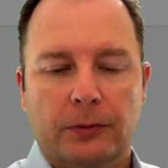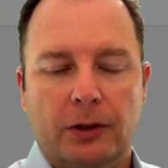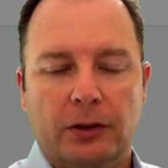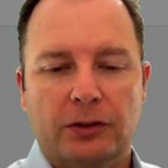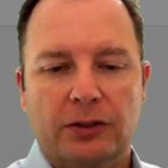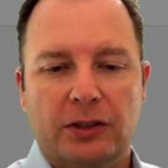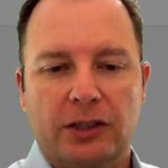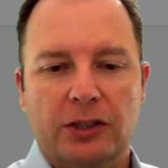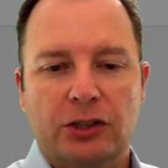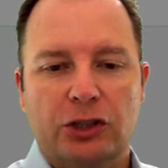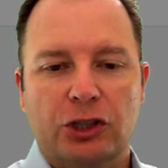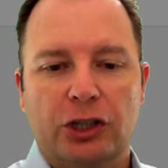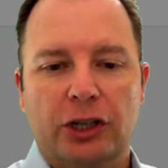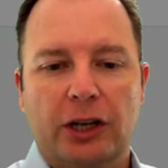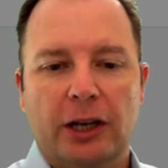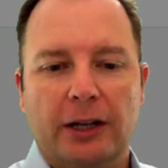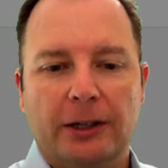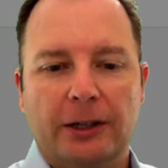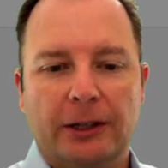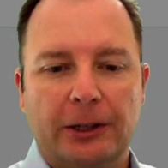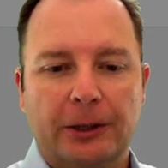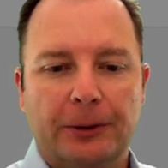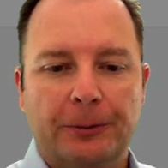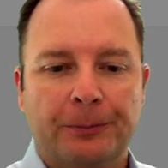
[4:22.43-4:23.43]
Let's say
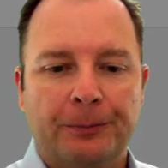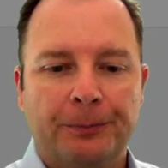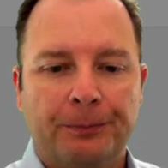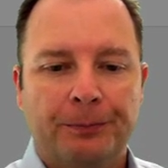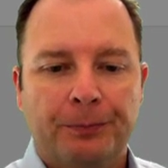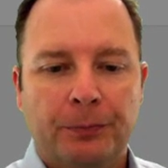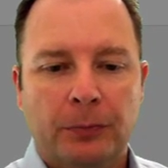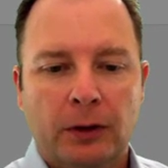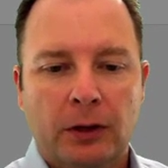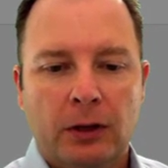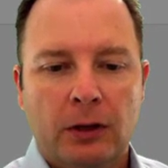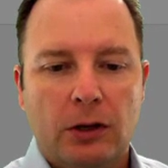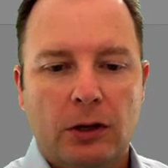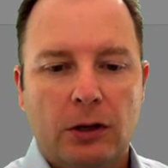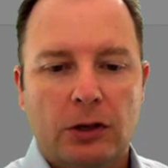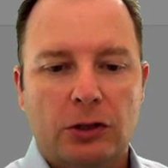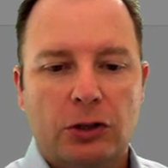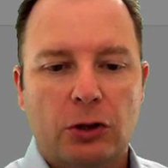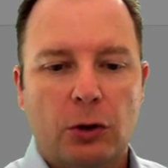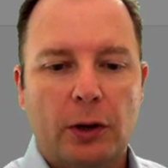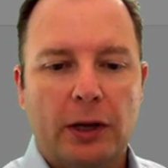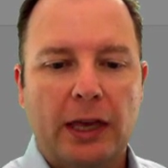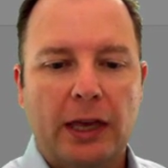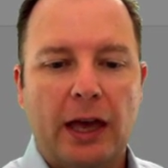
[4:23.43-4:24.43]
GA here.
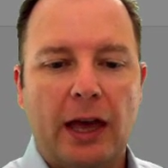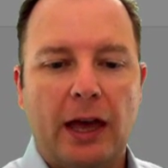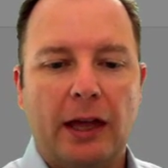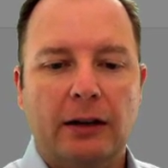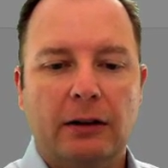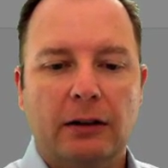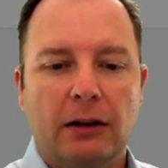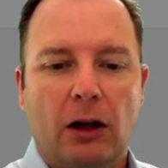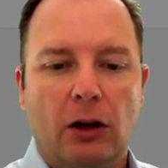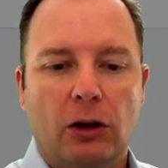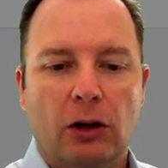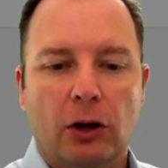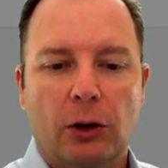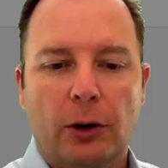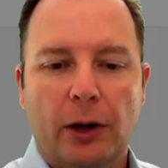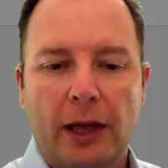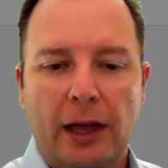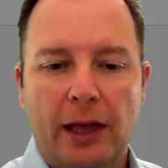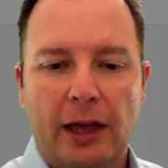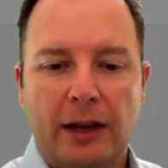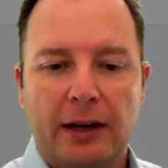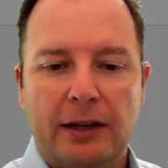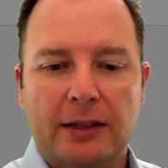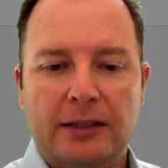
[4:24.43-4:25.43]
So again, I'll go
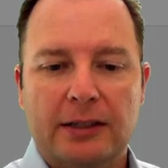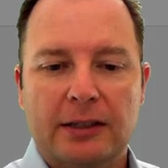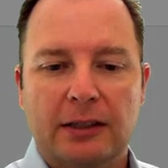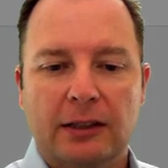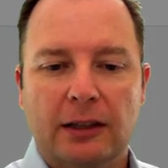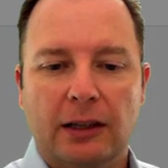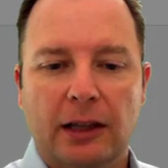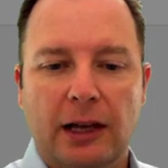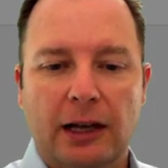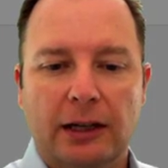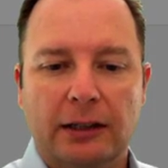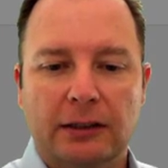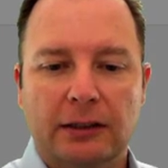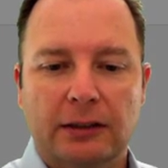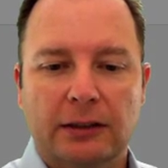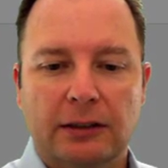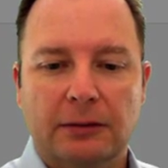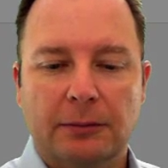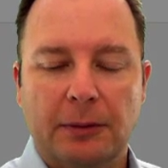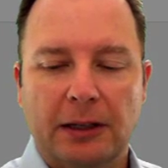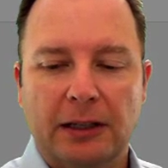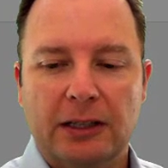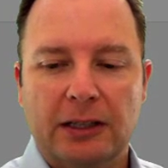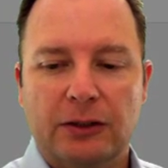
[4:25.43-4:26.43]
ahead and select
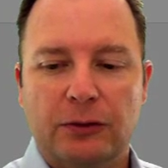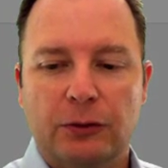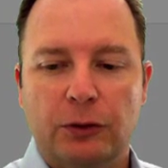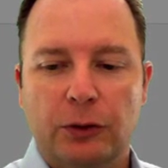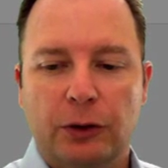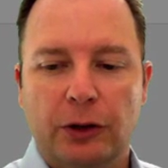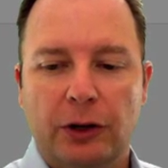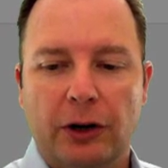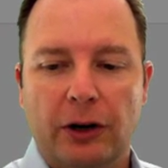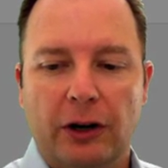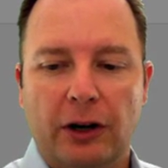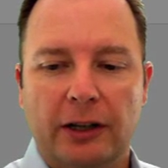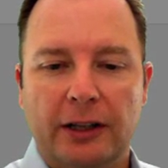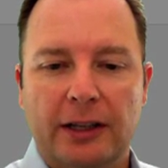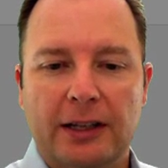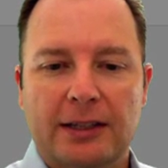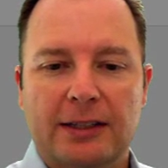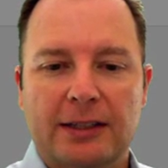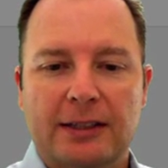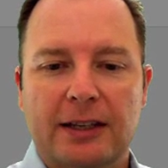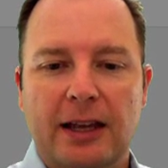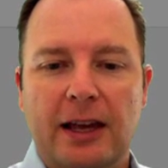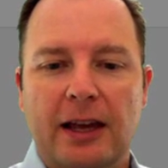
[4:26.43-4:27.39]
my list view here, and I'll hit